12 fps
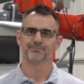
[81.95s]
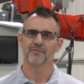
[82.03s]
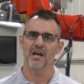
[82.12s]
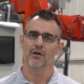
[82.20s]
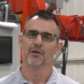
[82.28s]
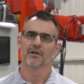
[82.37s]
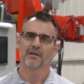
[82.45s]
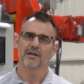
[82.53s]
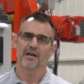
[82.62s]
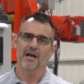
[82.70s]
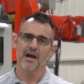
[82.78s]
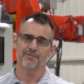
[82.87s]
Now,
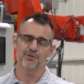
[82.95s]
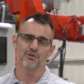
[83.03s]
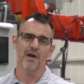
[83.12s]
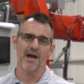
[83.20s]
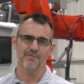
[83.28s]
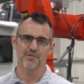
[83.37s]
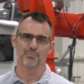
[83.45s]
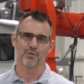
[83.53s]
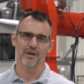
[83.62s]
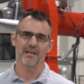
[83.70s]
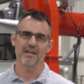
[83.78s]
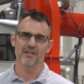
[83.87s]
after you have the
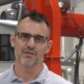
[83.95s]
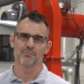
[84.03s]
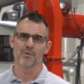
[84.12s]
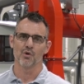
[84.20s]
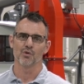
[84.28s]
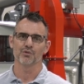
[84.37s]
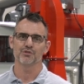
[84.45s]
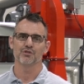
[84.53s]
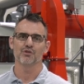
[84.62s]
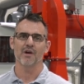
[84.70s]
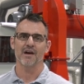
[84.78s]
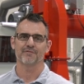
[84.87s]
brick in the mold,
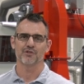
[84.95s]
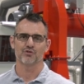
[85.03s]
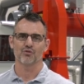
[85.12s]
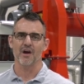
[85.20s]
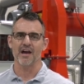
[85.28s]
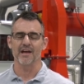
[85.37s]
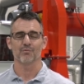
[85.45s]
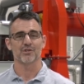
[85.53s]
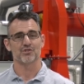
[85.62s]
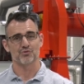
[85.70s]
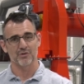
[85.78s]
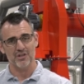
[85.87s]
you have to dry it,
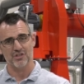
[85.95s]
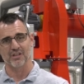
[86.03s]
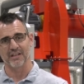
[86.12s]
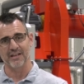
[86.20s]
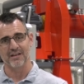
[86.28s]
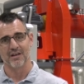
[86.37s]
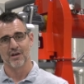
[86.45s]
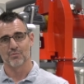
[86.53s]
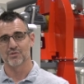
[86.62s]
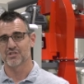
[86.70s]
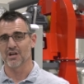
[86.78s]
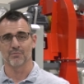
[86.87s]
which traditionally
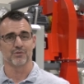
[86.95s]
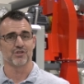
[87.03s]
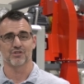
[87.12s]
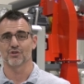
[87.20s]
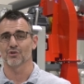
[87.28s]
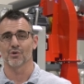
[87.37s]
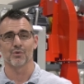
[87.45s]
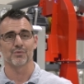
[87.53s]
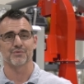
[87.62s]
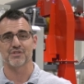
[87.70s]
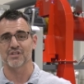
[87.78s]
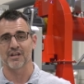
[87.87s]
was done with just good
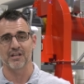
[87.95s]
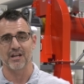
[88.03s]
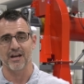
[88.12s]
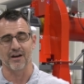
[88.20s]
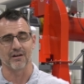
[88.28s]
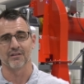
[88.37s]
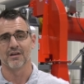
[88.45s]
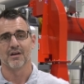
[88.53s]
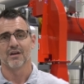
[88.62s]
old sun and air,